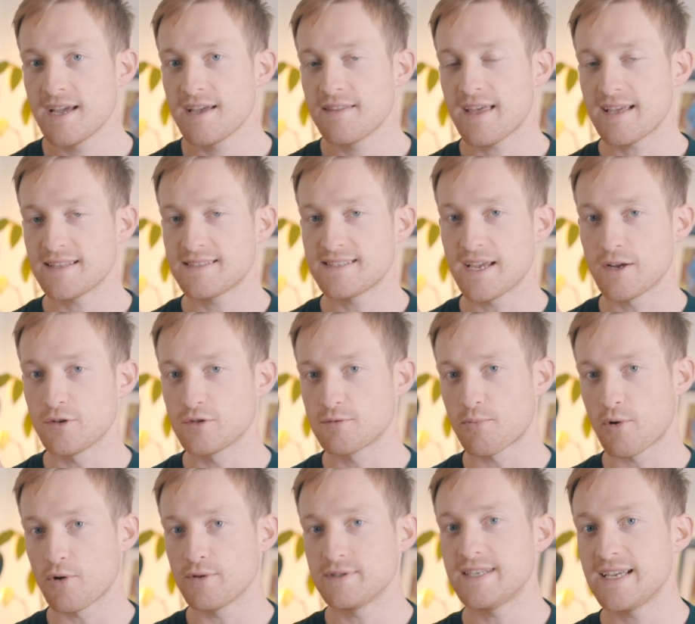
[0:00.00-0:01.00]
That sales
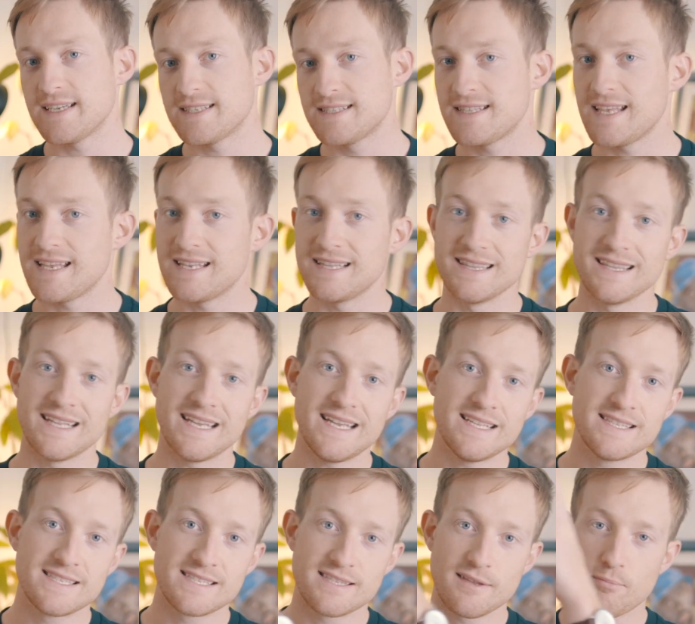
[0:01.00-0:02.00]
process then
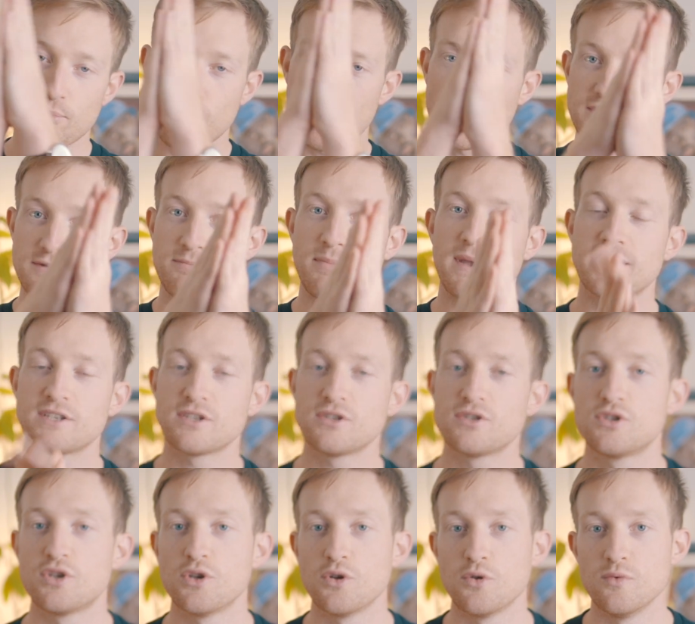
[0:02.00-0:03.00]
leads the prospect
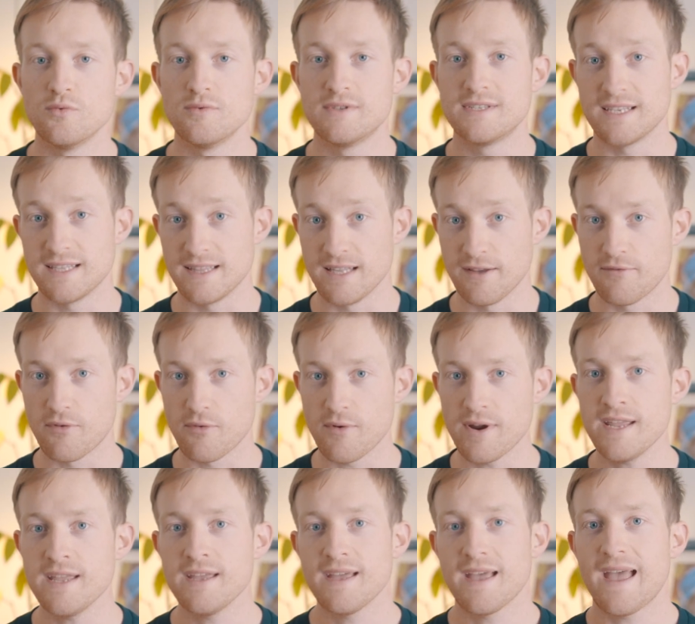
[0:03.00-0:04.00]
to
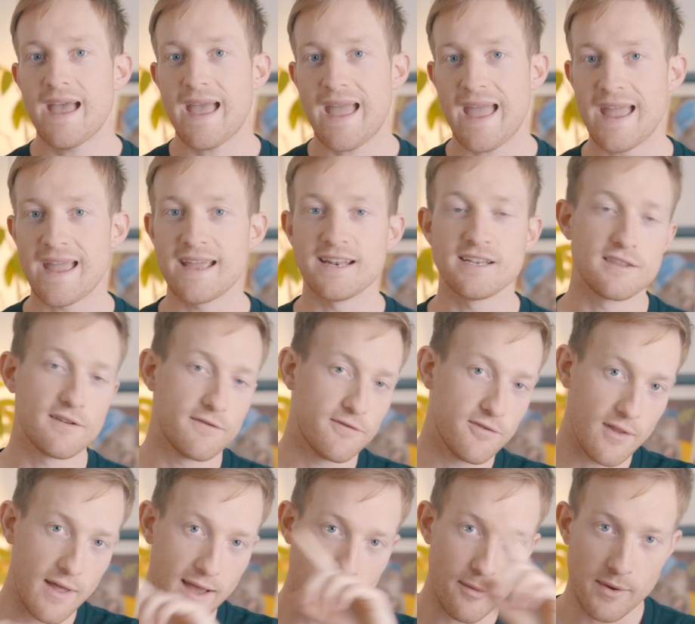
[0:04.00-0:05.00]
delivery, and the
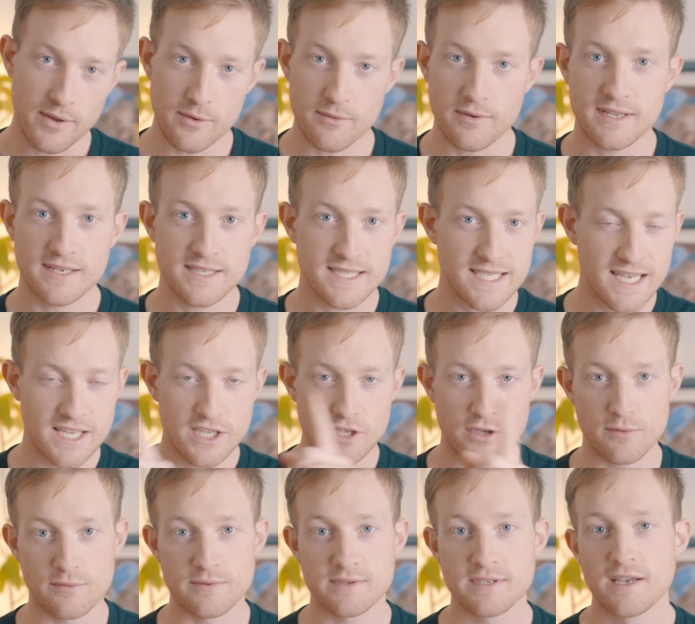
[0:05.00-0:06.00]
flywheel
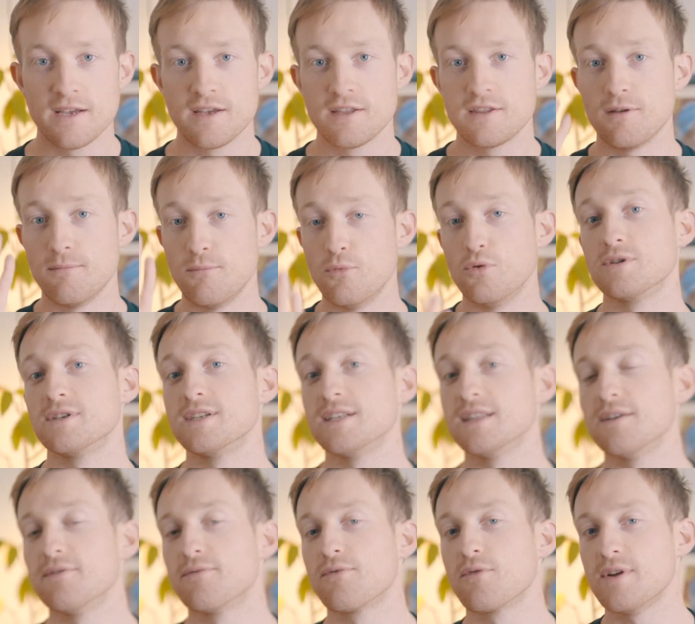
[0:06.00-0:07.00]
continues. The more
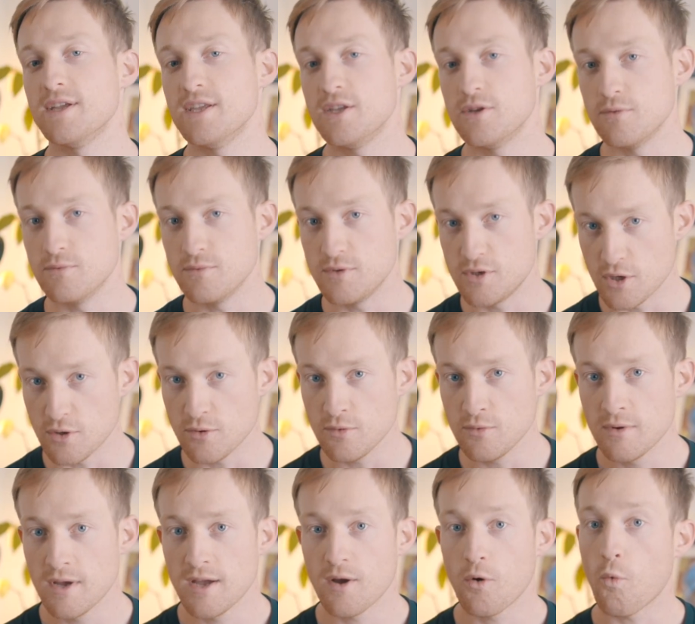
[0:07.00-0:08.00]
delivery you
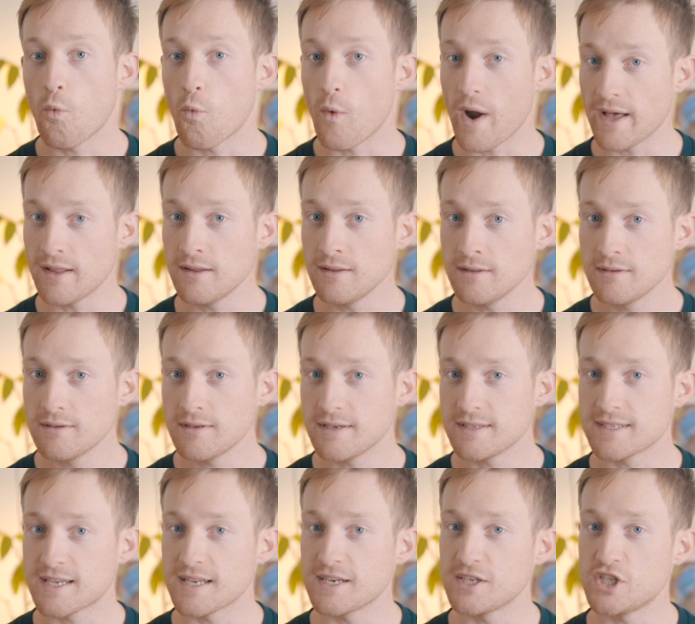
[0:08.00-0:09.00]
do well
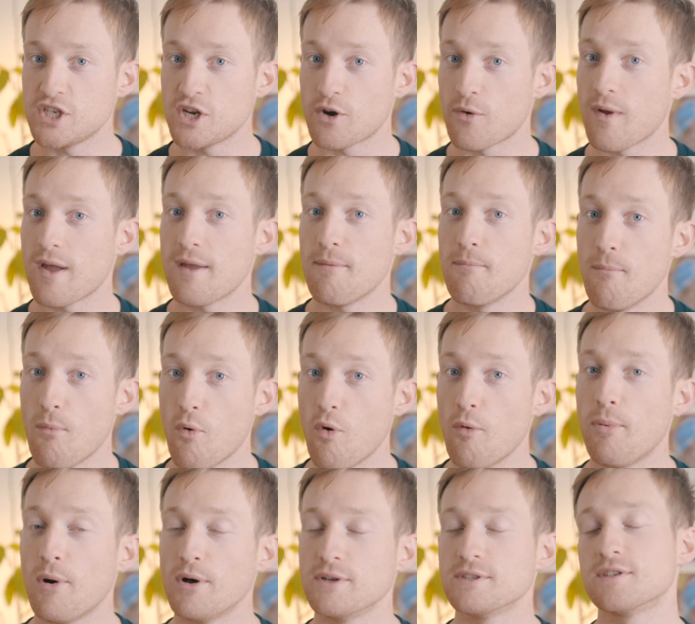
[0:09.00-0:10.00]
is going to generate more
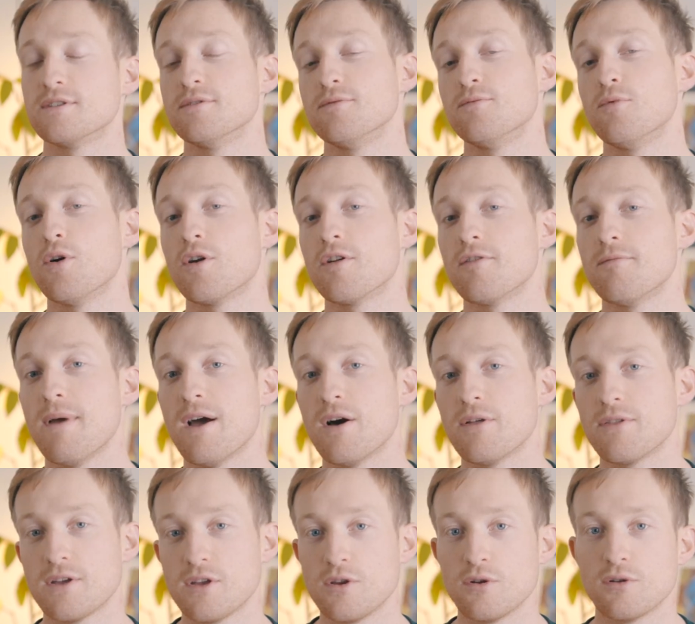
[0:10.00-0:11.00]
positive word of
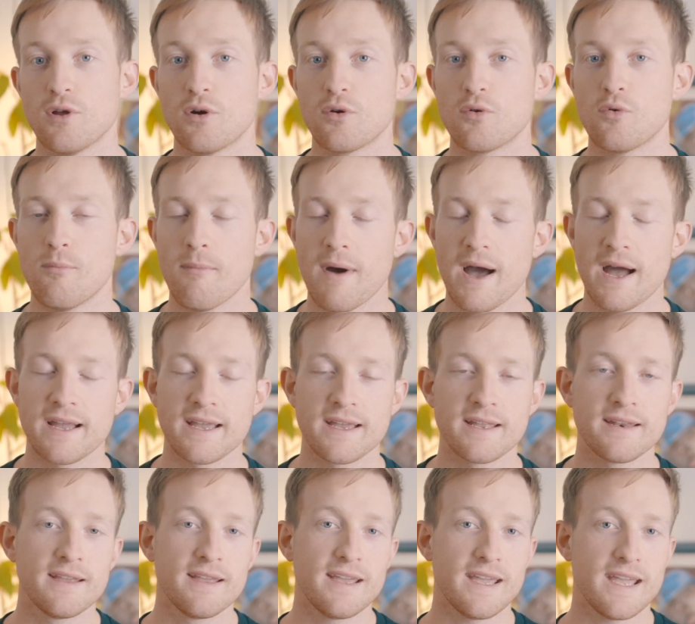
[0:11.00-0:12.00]
mouth in your local
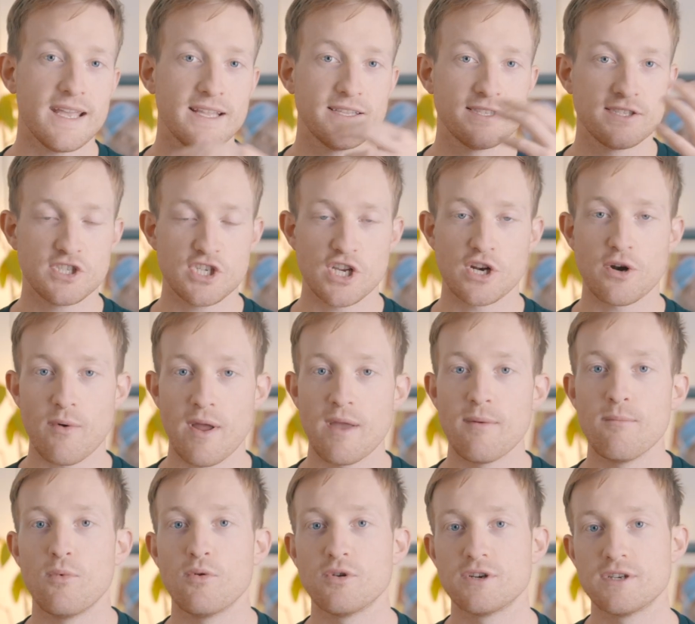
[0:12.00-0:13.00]
market, hence generate
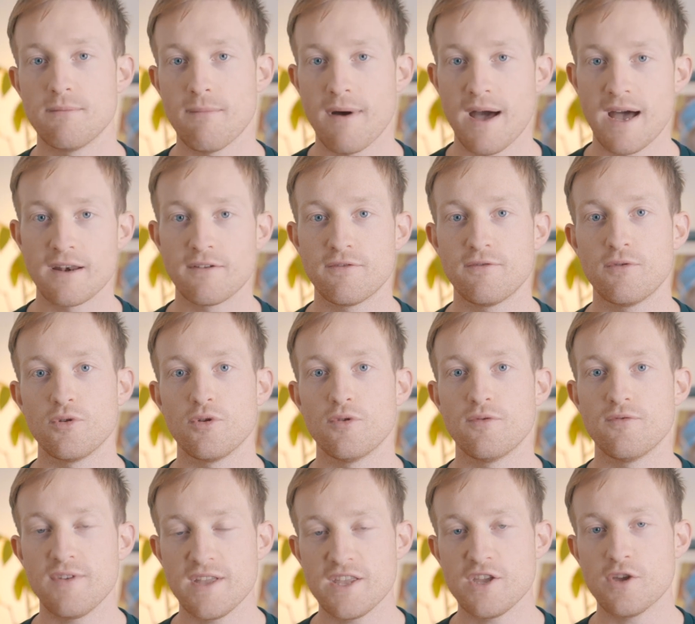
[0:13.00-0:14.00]
more demand for your
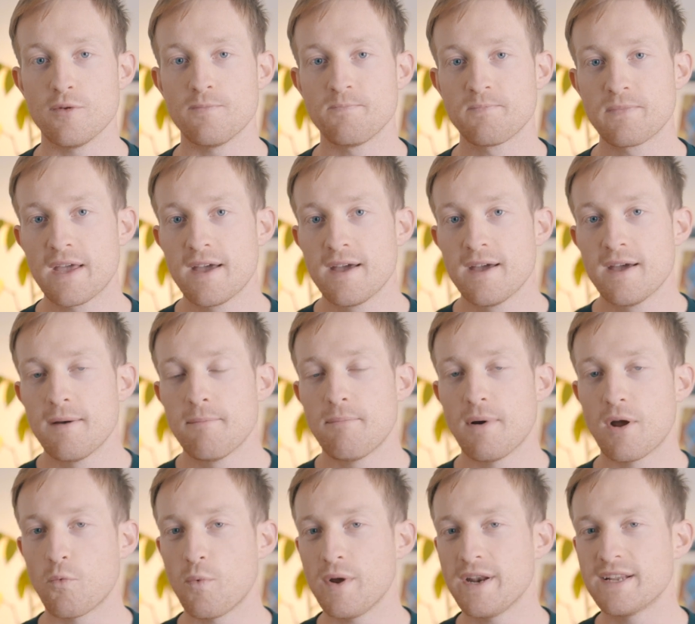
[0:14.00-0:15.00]
venue.
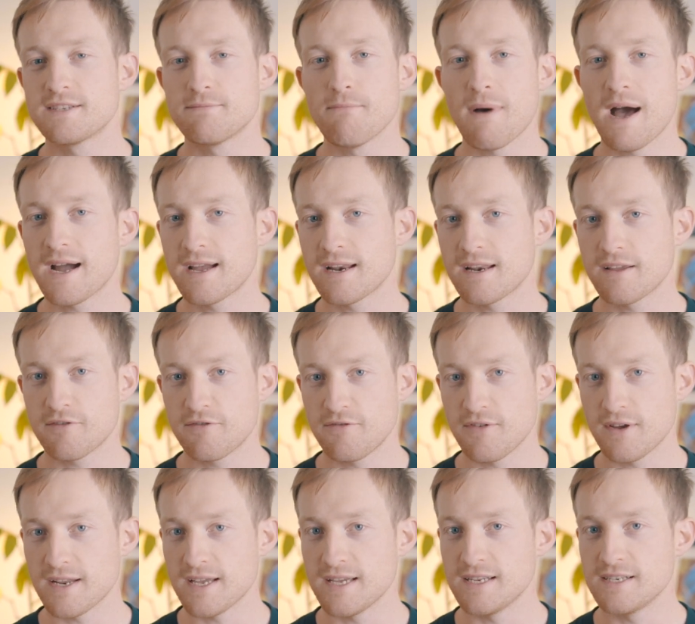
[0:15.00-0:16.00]
But where does marketing
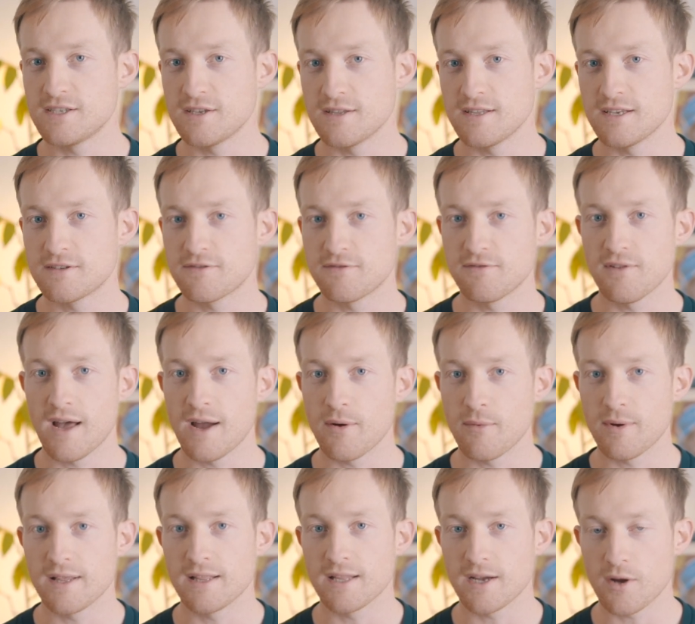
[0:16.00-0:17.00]
fit into this
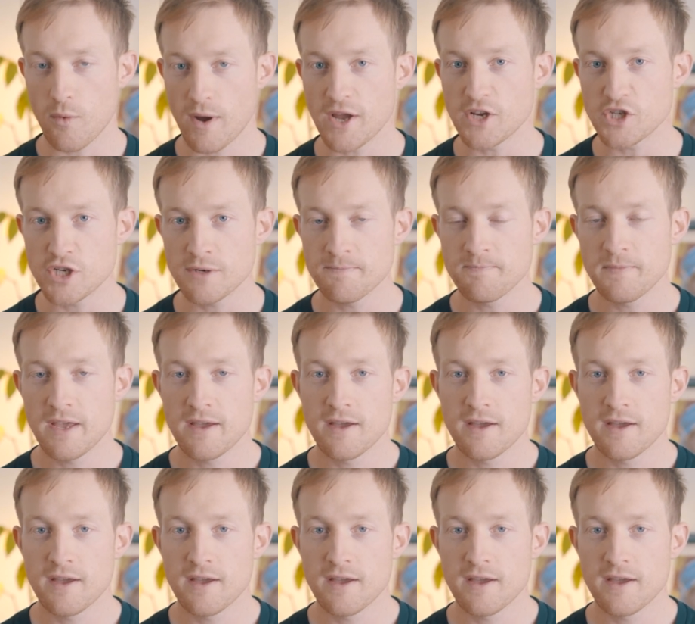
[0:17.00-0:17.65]
flywheel equation?